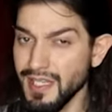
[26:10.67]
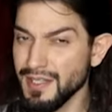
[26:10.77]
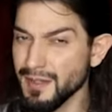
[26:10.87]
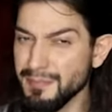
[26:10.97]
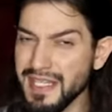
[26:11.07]

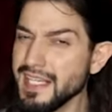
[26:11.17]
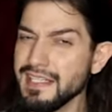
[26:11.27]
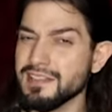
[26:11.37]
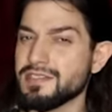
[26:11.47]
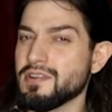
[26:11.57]
the
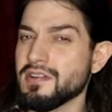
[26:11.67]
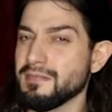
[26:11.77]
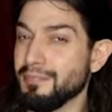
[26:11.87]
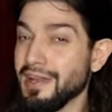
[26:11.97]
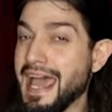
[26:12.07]
media
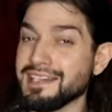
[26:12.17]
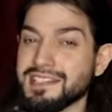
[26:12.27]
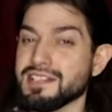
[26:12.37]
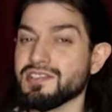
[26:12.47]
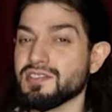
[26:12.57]
started
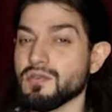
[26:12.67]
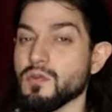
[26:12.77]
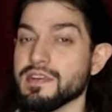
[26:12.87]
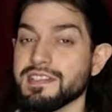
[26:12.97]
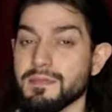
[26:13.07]
blasting
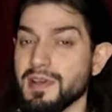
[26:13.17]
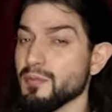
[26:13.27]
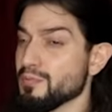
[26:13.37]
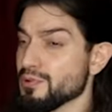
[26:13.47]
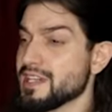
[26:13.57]
stories
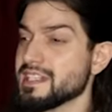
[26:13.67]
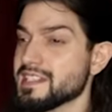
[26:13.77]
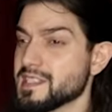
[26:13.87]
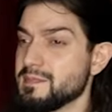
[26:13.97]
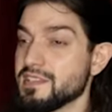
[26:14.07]
about Britney
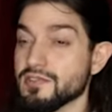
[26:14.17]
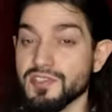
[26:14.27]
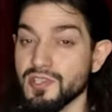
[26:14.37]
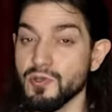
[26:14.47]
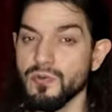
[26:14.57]

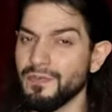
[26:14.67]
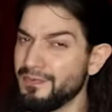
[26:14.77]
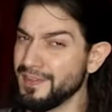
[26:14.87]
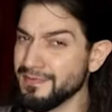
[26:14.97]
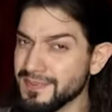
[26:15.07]
Spears' new
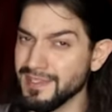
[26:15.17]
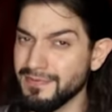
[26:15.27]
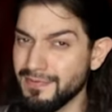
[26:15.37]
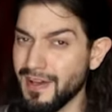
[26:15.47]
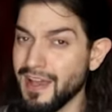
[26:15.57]

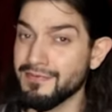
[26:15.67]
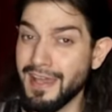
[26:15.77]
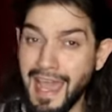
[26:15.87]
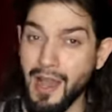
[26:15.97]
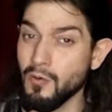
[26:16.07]
55
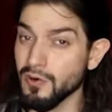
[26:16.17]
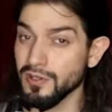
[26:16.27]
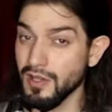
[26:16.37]
hour